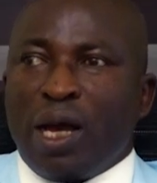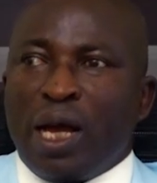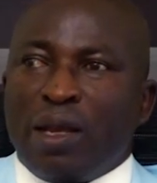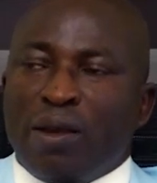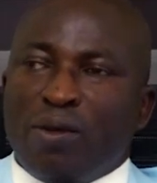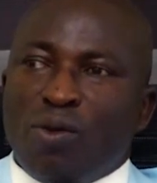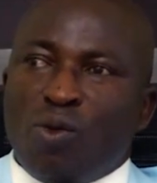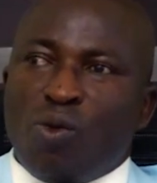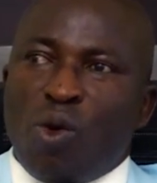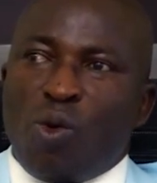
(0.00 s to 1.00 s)
And
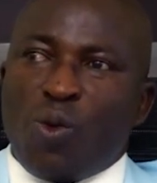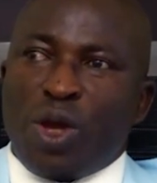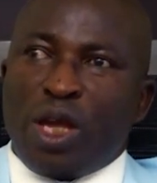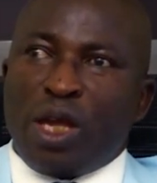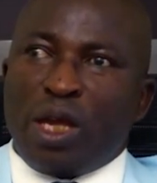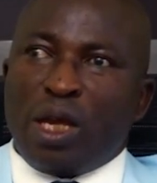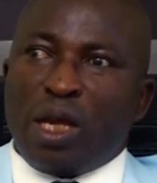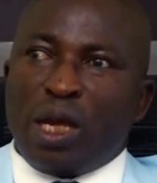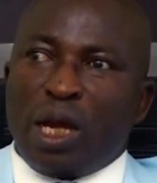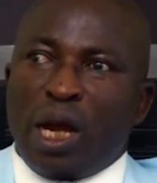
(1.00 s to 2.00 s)
what we
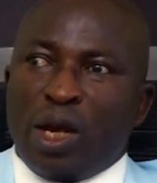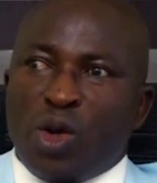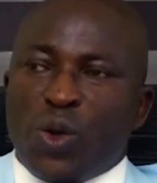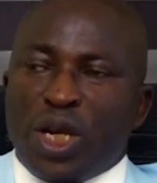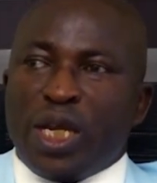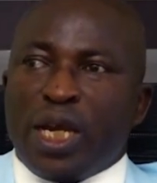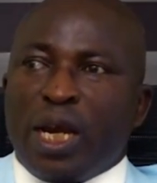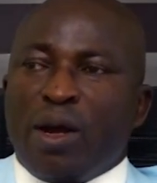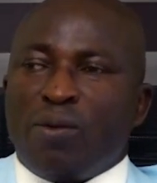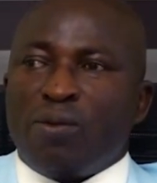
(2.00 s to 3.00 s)
are doing there
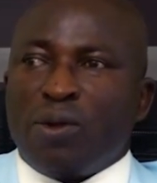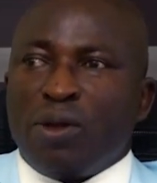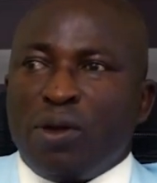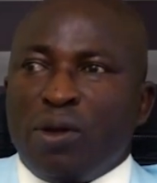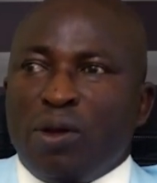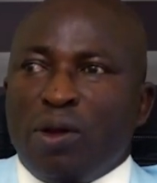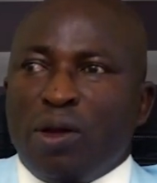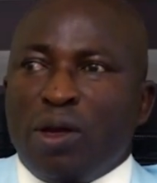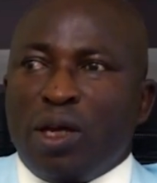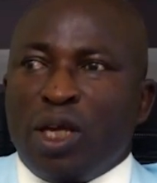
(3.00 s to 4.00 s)
now
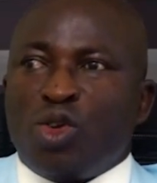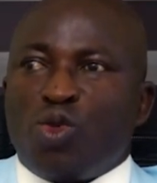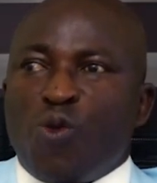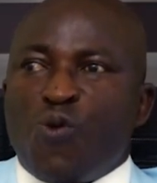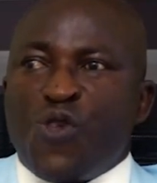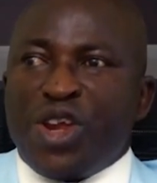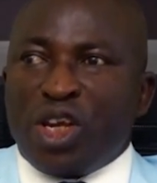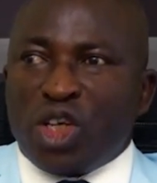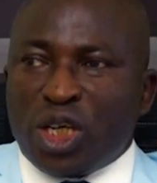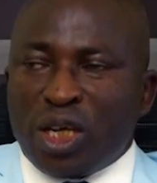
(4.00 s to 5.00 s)
is to
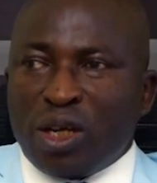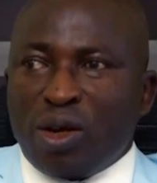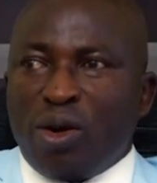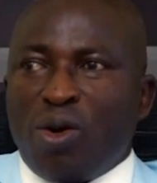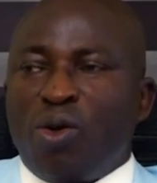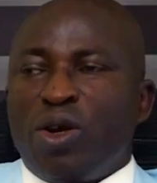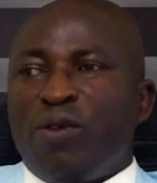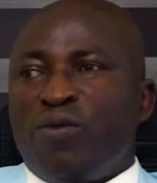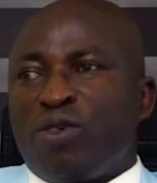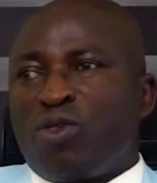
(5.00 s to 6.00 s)
finish all the
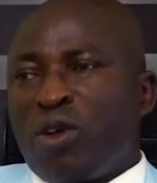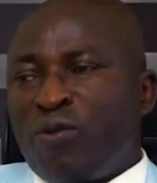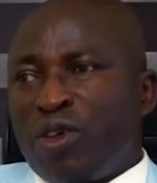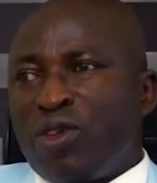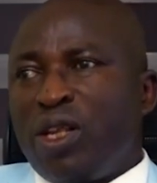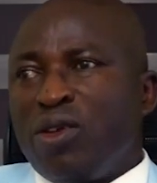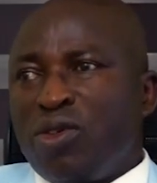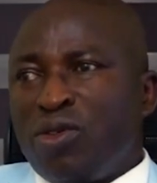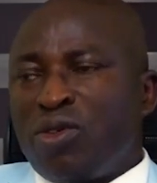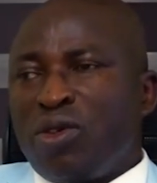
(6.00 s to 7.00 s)
infrastructure
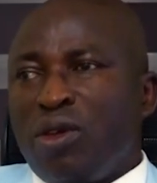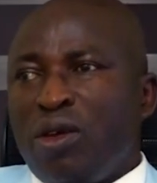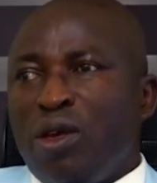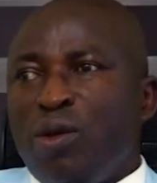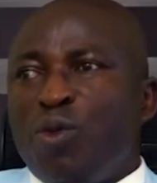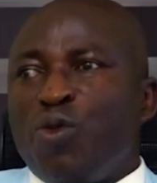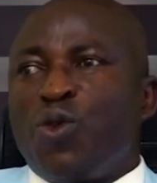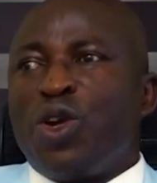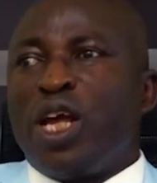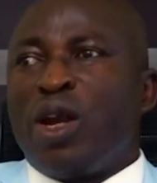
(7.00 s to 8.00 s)
facilities
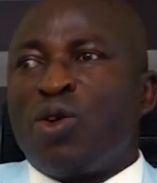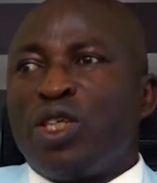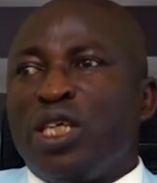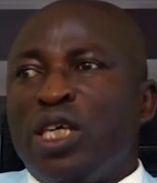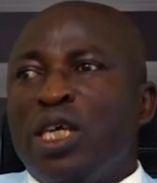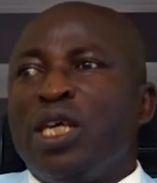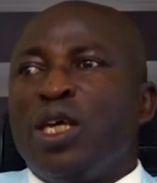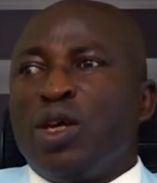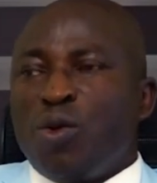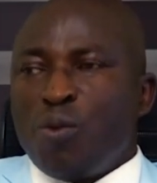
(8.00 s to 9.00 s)
before the allottee
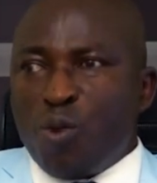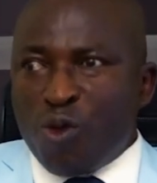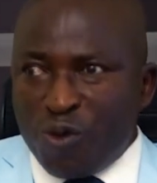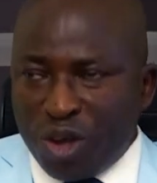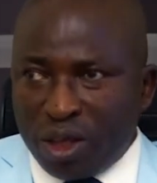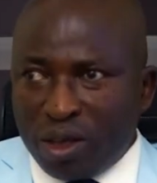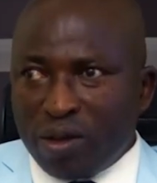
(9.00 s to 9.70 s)
move in.